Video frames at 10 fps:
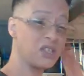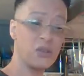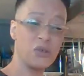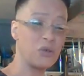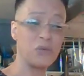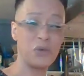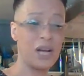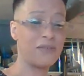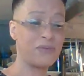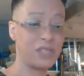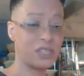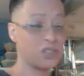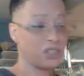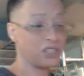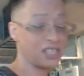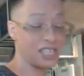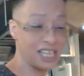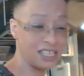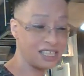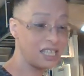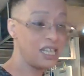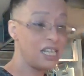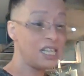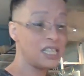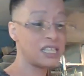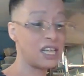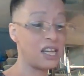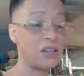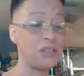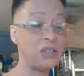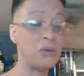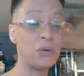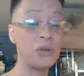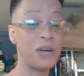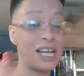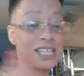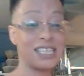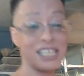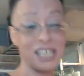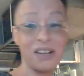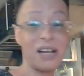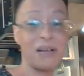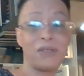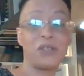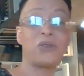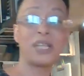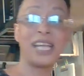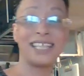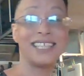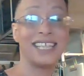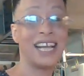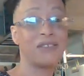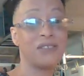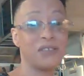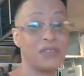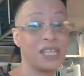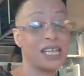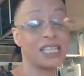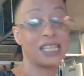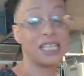your normal average size tin. So you will actually know how much you're getting out of it